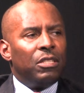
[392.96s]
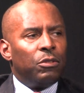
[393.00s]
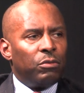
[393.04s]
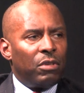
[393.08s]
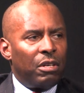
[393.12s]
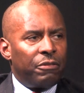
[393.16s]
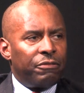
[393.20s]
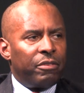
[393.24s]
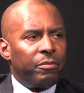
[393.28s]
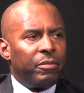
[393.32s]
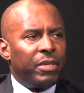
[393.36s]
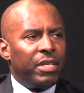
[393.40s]

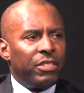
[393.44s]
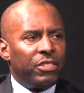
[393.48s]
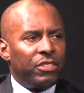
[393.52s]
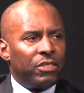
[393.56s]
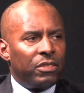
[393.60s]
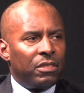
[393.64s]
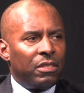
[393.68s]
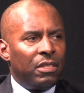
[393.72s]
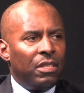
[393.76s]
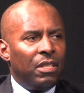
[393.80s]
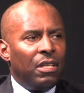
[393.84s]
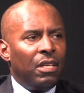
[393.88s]
reformation
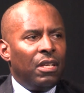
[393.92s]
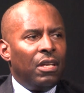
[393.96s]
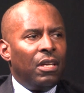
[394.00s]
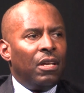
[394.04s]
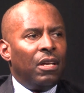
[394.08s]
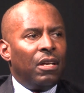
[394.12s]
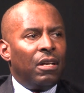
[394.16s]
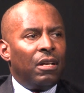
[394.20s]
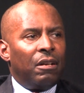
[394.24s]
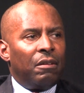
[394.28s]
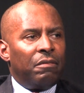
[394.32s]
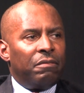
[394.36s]

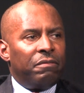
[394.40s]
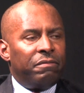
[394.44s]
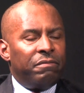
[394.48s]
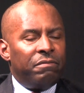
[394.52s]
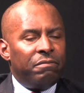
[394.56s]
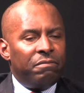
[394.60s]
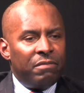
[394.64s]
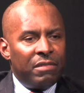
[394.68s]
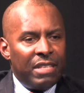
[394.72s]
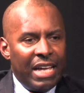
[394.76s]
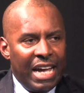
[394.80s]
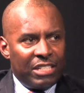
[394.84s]
of
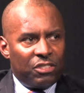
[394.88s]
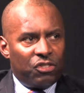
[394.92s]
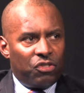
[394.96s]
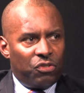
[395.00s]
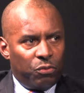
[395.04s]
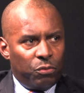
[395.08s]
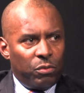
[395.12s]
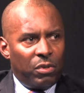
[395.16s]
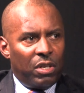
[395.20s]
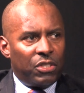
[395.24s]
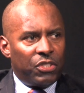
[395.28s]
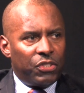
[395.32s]
that
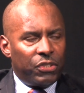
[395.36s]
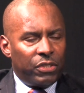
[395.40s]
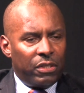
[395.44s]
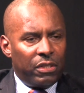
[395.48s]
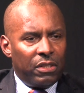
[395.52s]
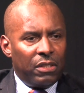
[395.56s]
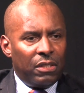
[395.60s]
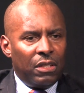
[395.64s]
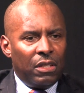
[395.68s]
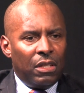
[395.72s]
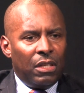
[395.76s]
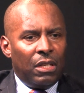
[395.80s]
structure,
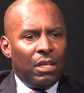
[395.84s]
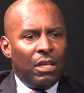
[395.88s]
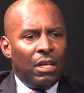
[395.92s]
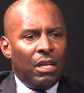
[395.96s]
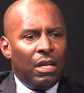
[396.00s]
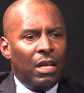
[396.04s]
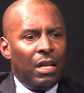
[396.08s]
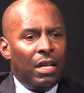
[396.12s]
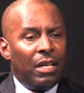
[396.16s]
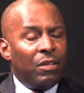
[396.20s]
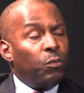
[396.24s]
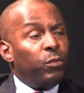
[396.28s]

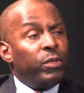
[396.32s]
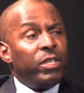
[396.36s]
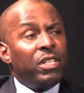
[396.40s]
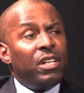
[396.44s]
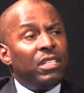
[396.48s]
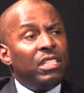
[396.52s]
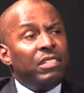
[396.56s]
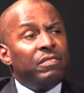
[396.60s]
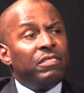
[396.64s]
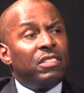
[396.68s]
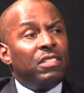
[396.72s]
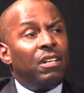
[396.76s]
and we're not
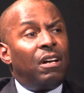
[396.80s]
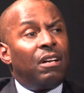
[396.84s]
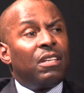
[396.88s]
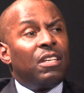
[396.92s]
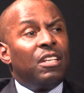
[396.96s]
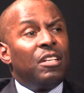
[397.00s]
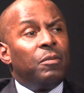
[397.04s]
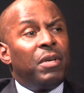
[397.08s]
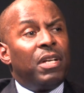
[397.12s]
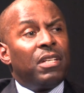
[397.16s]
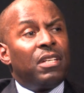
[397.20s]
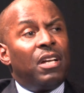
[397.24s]
even talking
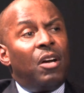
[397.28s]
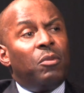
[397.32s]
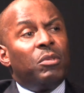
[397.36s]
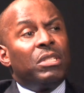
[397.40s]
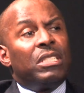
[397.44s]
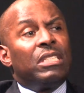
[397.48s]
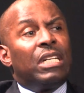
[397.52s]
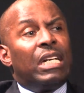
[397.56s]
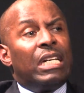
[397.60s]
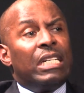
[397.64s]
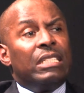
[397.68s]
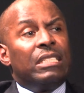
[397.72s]
about how it
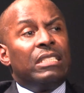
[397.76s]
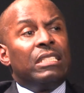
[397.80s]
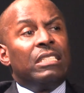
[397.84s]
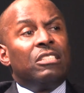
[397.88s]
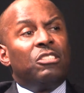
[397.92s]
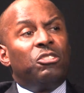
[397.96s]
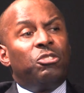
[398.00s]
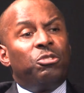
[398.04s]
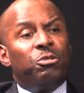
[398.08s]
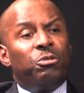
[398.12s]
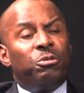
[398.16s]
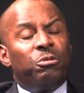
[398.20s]
ties
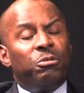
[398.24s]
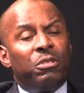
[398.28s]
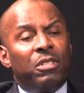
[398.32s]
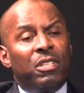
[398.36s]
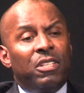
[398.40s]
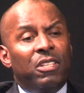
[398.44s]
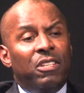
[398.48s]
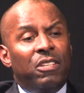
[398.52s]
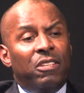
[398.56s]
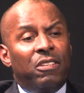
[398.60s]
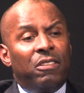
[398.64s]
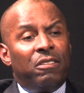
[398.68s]
into
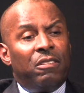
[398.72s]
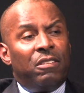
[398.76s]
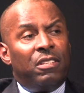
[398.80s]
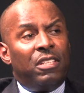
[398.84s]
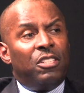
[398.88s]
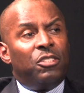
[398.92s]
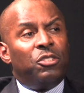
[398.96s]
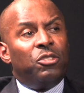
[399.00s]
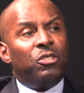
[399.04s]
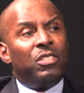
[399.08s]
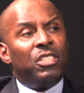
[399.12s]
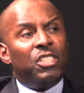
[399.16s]
the
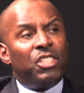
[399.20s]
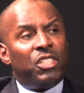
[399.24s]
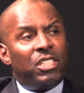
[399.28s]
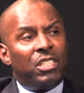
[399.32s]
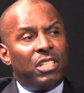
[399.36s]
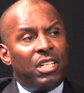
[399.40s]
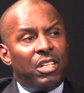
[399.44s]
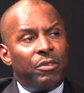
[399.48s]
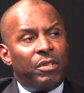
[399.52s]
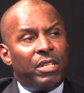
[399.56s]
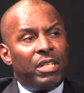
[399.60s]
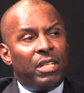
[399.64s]

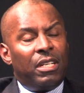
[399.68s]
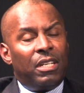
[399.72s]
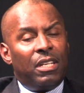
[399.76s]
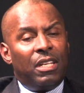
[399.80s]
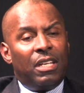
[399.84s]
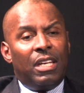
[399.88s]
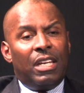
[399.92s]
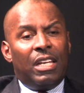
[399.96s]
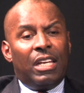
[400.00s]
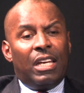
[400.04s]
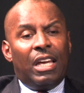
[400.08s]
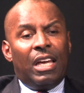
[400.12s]
judiciary
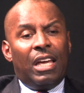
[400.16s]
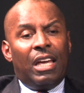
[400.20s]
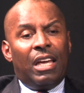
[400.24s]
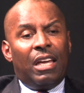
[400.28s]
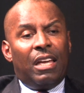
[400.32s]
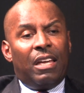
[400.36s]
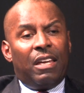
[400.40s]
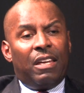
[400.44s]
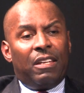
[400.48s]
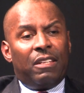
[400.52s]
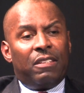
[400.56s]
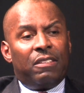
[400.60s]

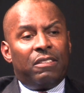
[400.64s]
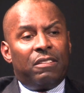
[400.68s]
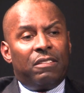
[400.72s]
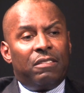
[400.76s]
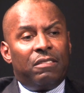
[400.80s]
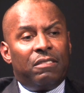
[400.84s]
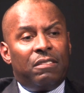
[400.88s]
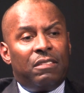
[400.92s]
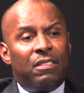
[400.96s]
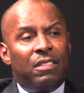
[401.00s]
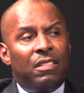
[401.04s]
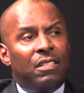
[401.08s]
and
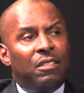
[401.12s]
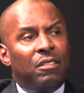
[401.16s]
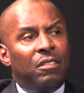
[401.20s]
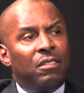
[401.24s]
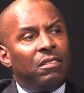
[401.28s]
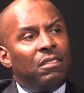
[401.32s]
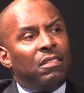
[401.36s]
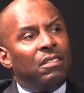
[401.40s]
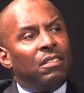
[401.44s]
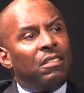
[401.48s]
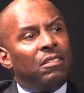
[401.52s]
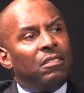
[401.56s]

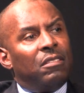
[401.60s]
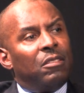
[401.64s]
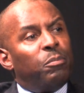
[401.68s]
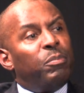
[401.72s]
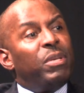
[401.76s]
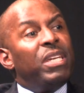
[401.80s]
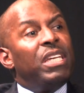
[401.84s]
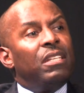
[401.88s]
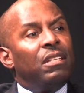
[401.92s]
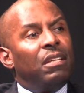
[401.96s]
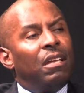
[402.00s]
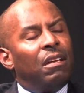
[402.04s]

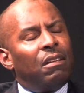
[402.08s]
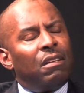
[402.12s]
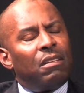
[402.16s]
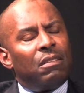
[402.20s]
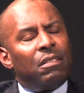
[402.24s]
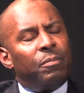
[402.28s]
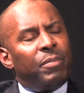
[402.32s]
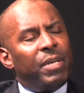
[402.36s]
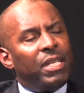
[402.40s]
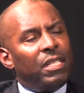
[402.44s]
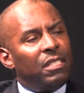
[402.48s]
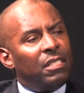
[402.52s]
the
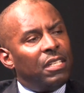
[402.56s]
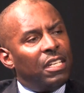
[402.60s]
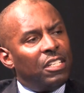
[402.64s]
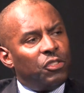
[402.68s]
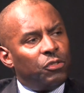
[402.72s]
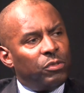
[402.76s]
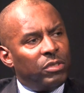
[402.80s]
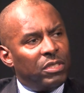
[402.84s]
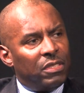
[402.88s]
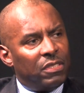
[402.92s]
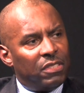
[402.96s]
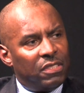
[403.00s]

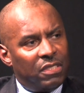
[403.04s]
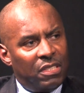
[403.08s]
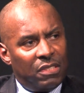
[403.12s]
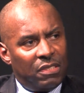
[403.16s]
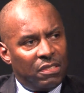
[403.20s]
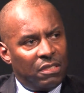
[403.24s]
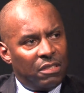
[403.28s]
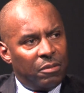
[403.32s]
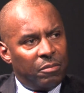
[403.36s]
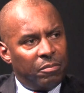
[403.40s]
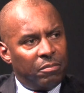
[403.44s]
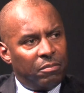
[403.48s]
penitentiary
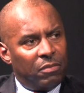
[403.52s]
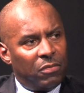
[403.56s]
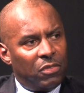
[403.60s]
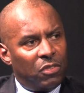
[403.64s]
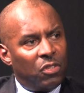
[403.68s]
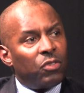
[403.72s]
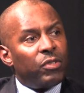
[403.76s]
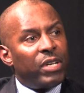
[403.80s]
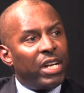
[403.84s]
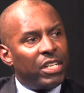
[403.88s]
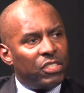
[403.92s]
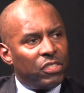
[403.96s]
system,
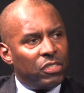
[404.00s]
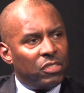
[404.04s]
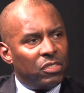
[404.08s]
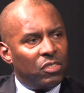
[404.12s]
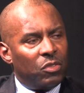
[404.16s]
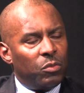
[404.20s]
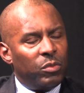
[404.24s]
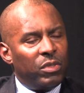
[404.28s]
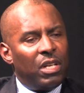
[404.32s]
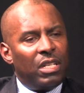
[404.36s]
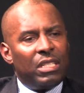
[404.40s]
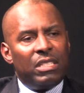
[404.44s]
corrections.
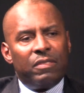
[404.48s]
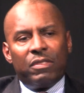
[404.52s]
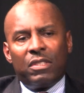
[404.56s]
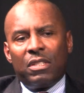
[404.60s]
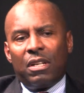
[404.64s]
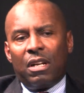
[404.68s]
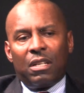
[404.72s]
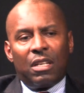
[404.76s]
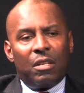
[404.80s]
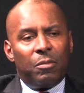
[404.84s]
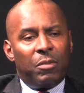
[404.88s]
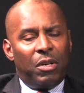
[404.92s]
We're not even
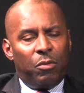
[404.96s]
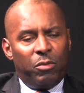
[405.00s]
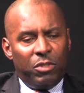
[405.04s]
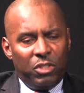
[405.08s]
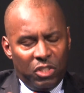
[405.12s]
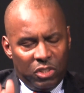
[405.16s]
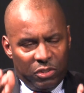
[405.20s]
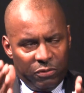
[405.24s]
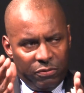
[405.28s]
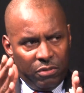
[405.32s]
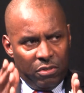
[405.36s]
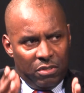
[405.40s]
talking about, we're
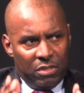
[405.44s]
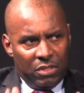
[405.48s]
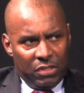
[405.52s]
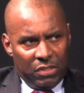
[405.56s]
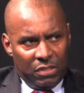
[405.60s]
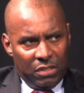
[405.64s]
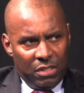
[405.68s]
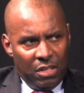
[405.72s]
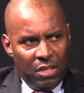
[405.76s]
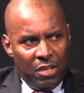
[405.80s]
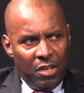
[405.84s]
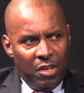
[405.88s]
just focused
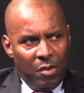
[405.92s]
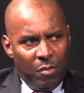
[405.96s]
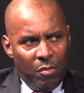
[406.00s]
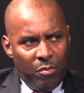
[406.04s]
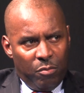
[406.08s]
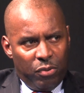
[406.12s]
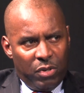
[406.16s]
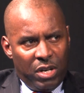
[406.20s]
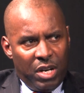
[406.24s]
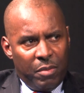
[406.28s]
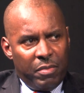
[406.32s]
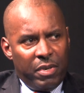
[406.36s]

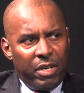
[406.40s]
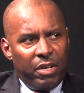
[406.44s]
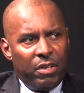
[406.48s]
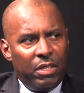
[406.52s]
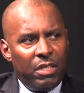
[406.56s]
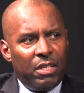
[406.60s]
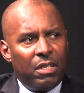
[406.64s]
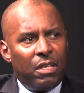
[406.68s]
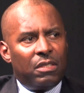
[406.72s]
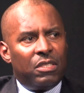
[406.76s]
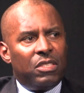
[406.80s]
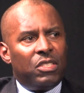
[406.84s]

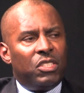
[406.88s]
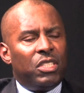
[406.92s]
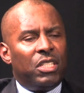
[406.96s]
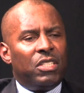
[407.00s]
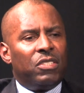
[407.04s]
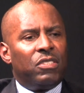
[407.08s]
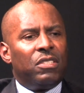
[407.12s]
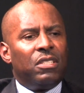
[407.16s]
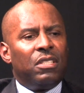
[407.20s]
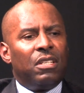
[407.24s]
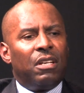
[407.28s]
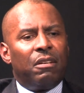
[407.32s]
primarily on the
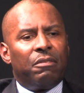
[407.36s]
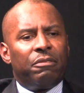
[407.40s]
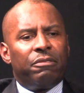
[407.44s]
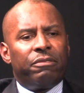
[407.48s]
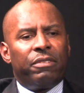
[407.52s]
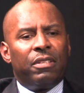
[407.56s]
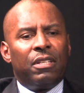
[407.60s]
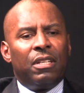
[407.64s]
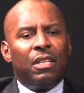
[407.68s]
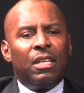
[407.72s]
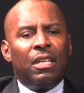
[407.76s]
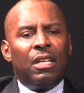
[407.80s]

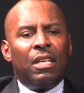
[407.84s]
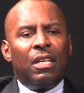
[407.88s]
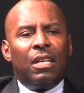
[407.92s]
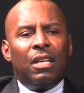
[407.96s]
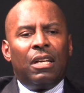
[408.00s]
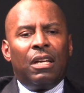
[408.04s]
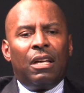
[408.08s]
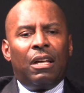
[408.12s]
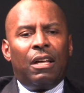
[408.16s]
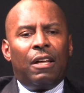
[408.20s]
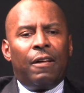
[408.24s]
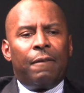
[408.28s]

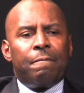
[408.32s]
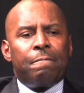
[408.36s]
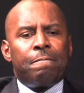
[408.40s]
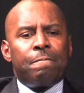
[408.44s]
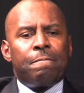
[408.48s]
JCF.